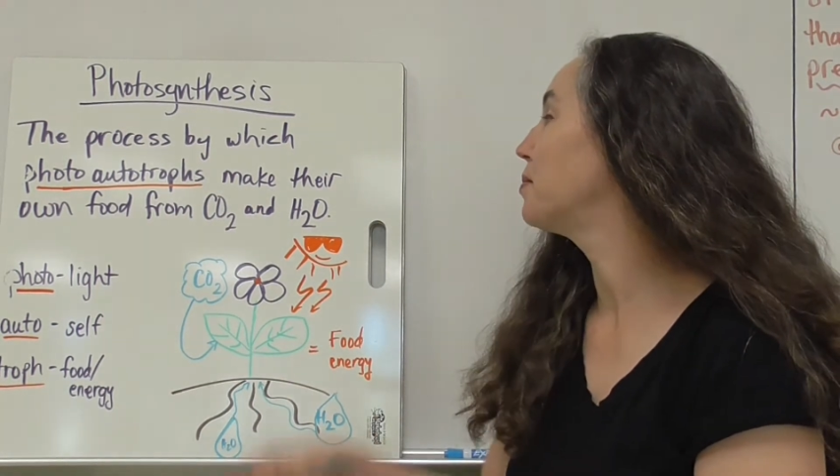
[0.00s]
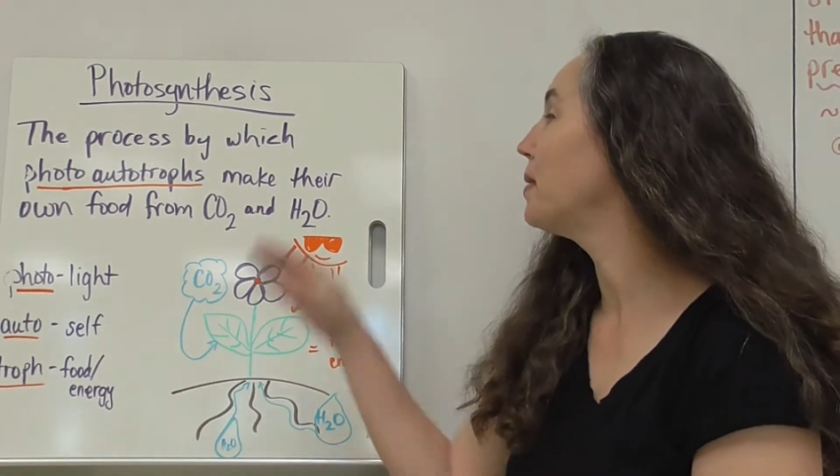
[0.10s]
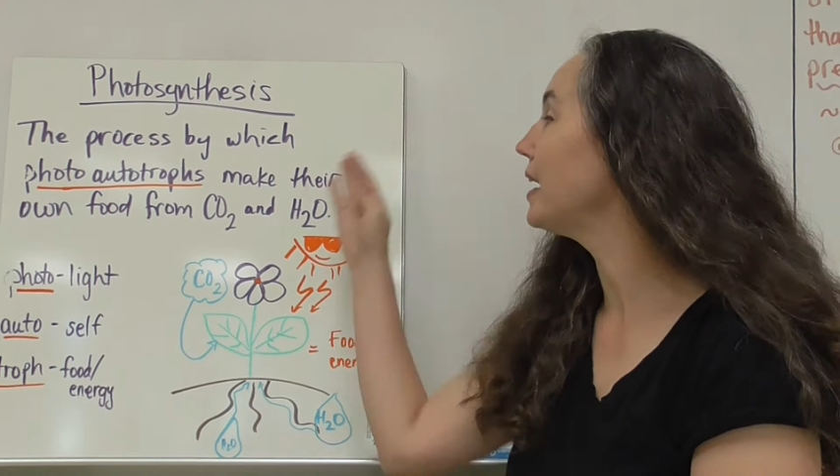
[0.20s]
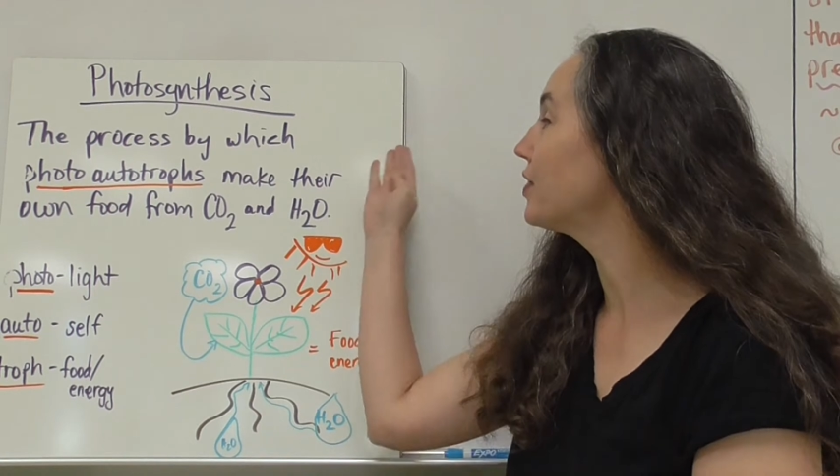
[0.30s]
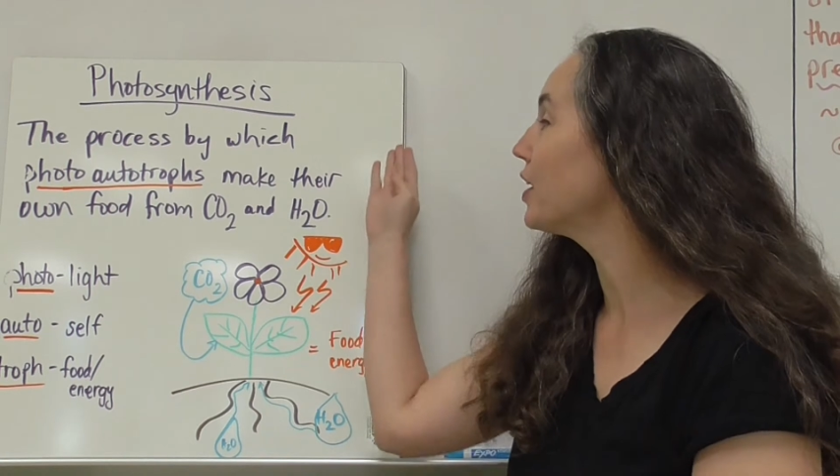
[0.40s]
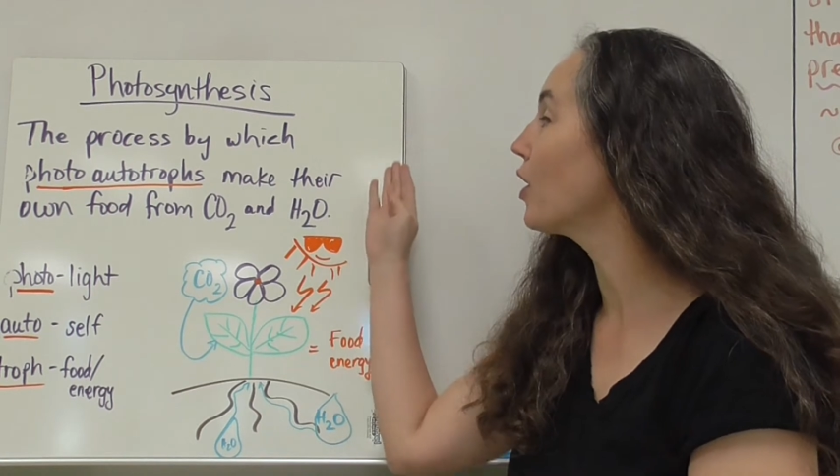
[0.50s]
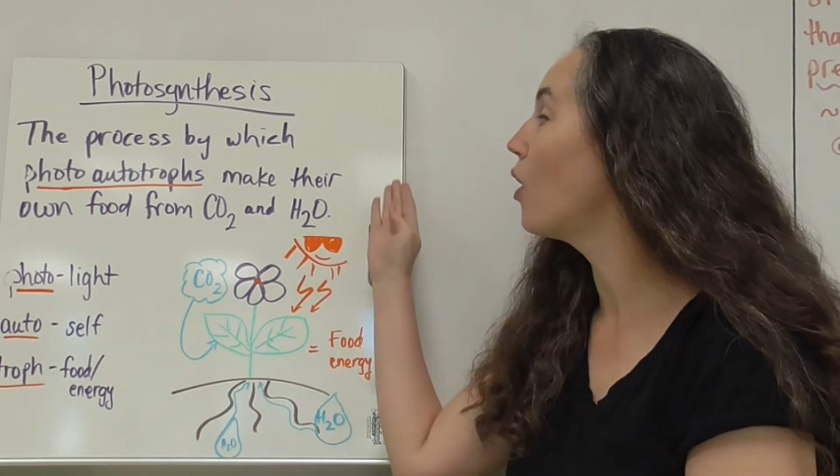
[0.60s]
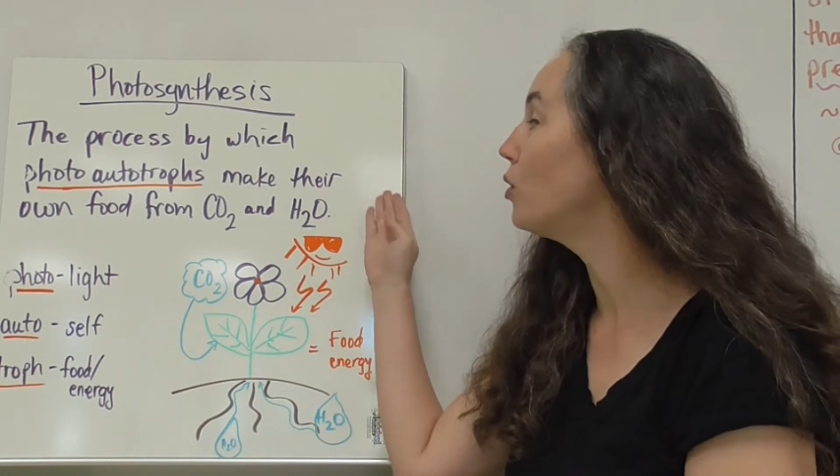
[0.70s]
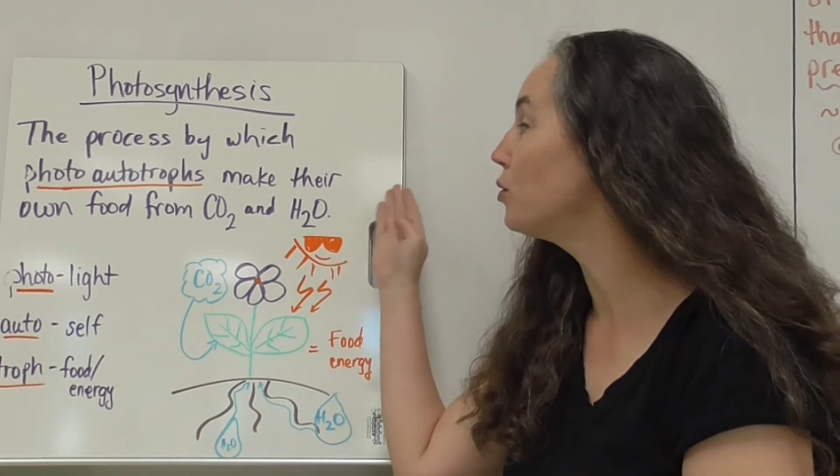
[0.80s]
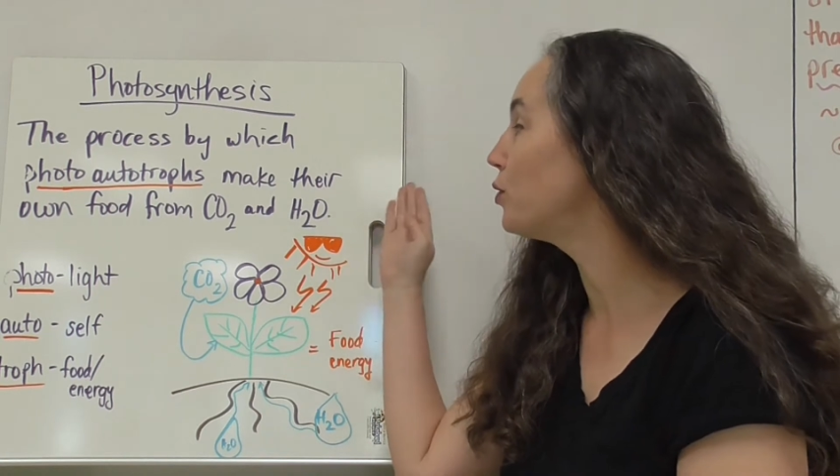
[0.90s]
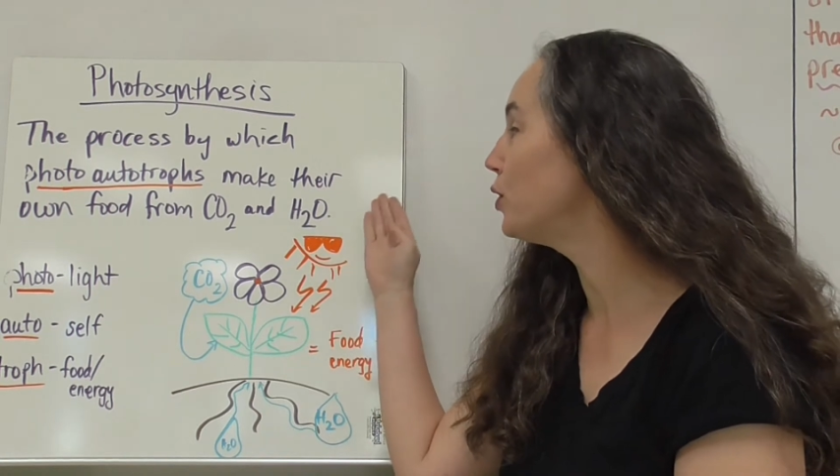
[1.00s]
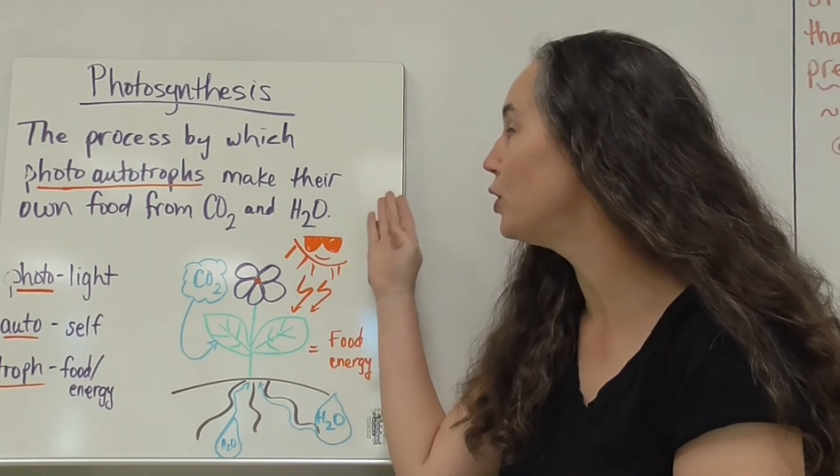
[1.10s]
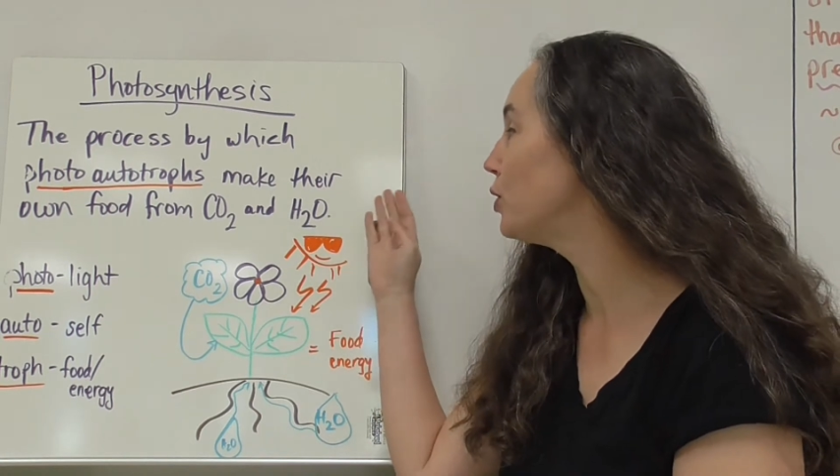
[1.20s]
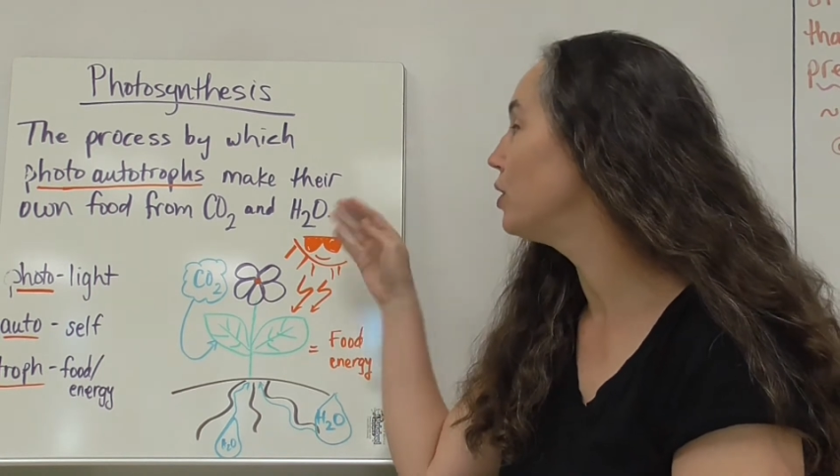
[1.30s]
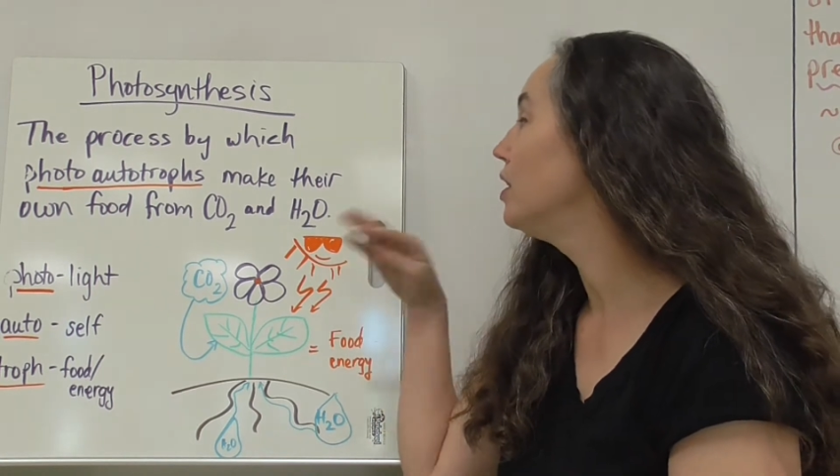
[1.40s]
make their own
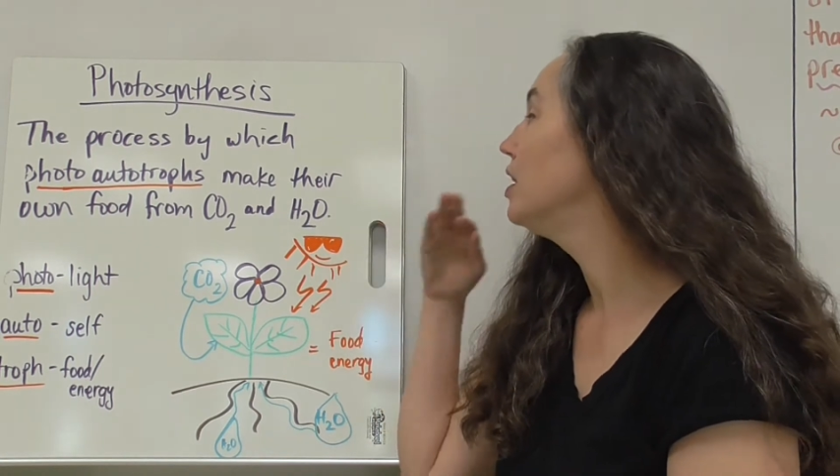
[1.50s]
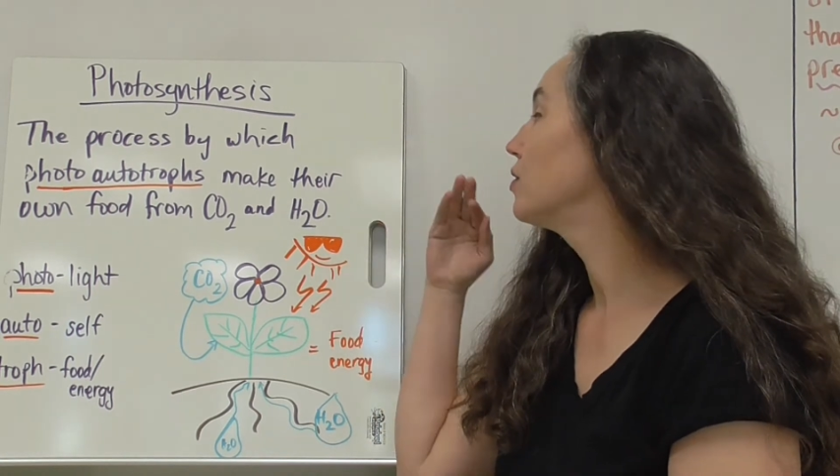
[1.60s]
food